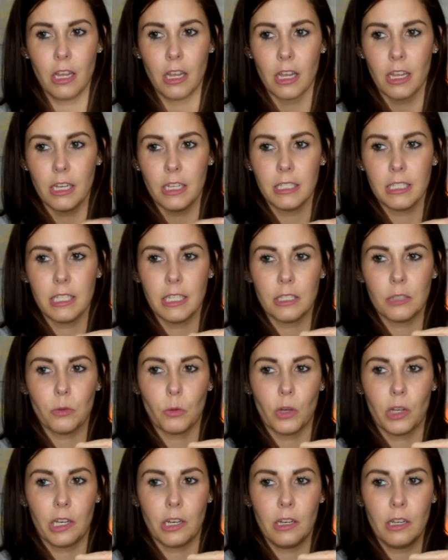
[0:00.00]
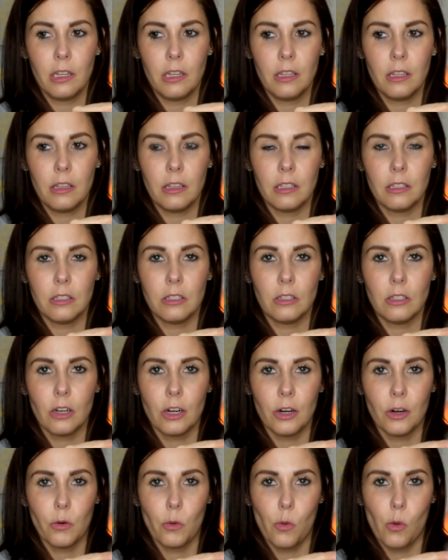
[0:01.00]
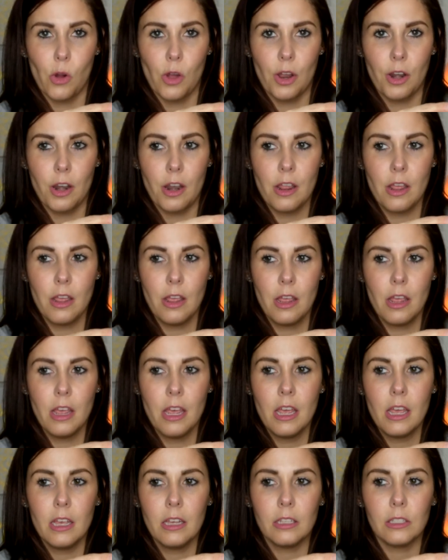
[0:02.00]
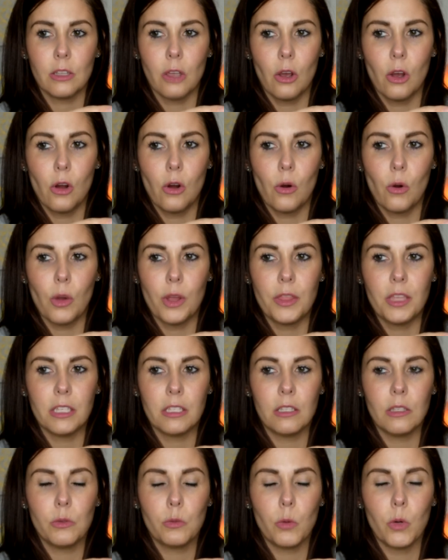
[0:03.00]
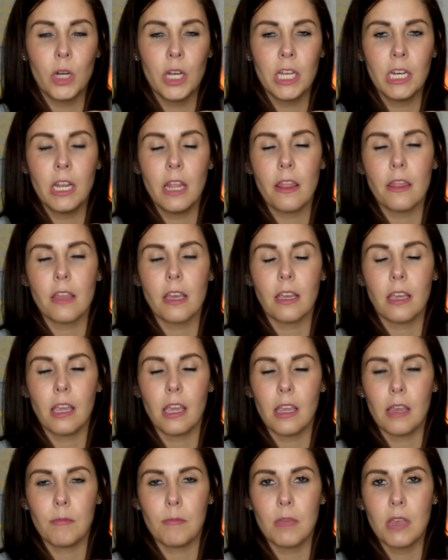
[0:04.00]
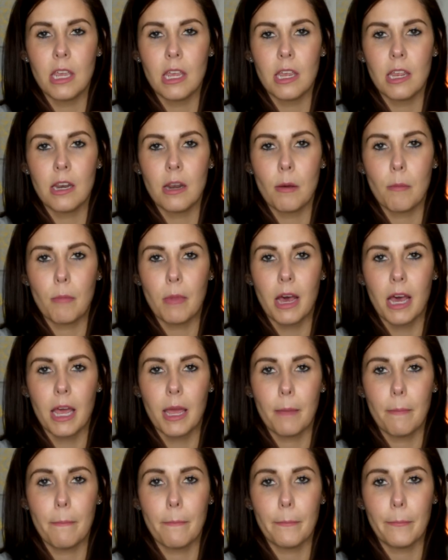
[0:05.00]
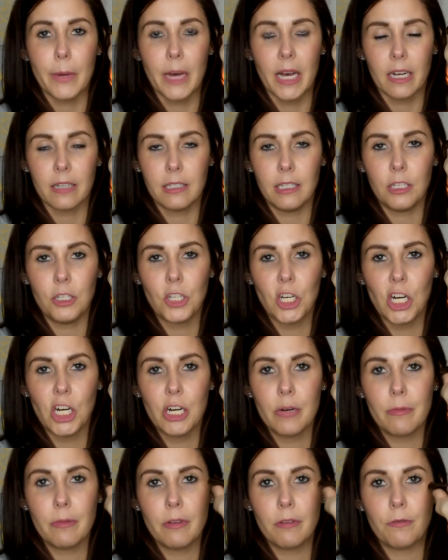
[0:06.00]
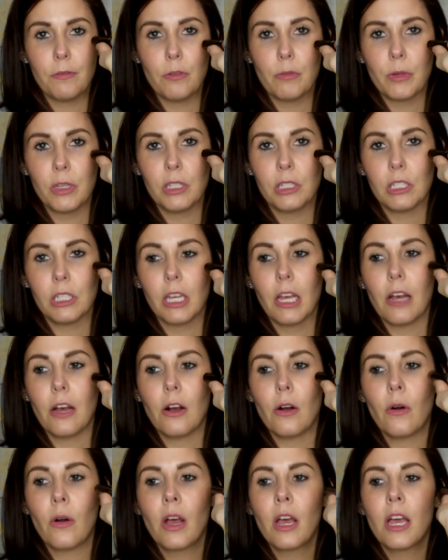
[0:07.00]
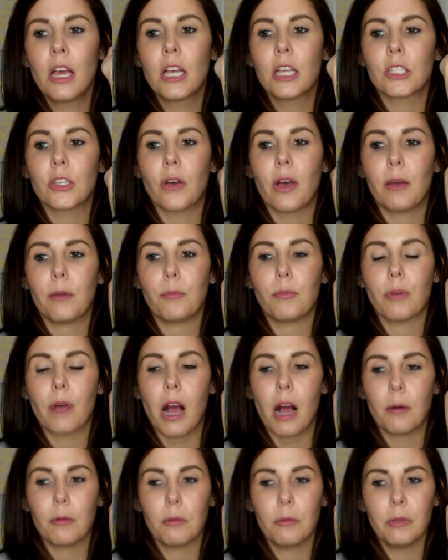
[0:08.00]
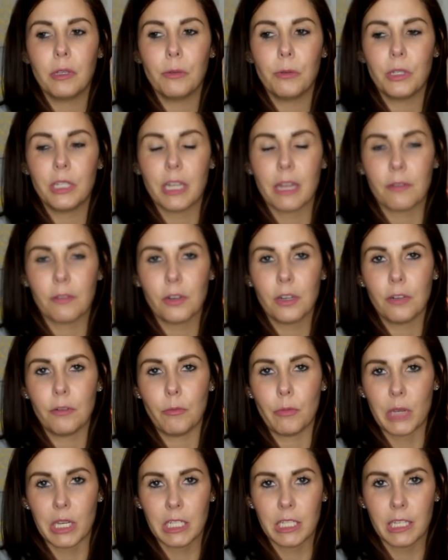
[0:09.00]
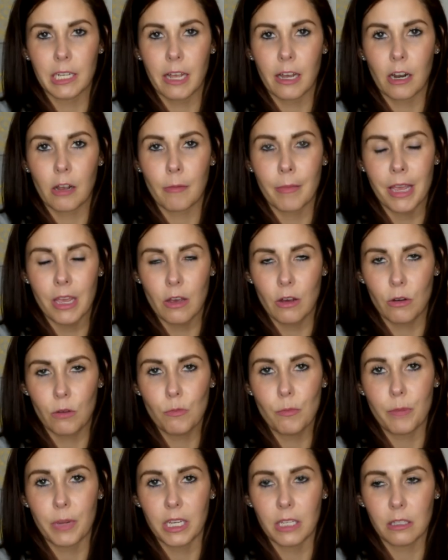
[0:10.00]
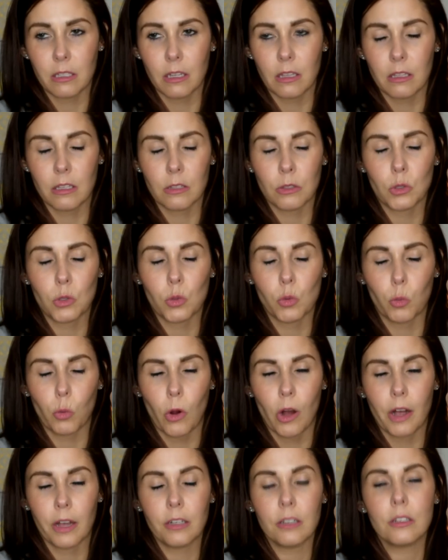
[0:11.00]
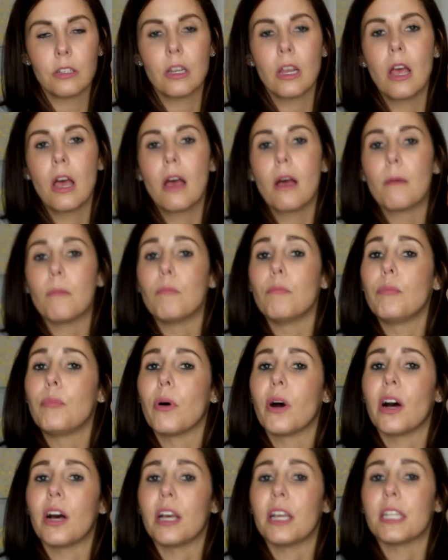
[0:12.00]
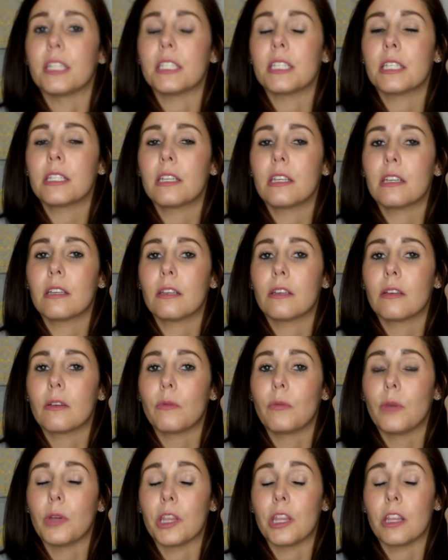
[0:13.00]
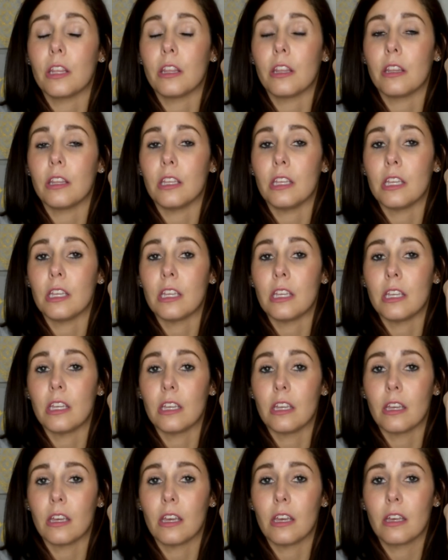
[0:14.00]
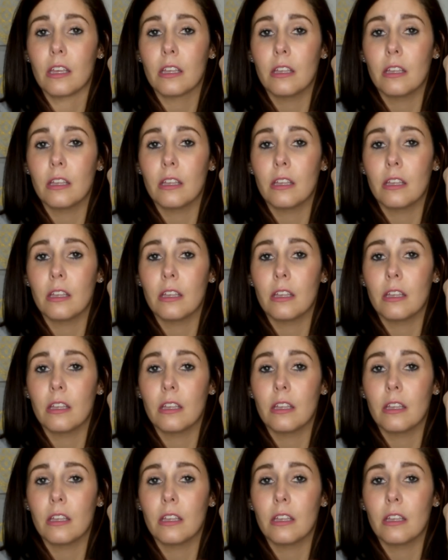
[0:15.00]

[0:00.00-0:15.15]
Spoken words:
It is this one, this dark one. So this is one that came in my BoxyCharm a few months ago. So I probably would never have picked it out on my own based on the swatch, but with the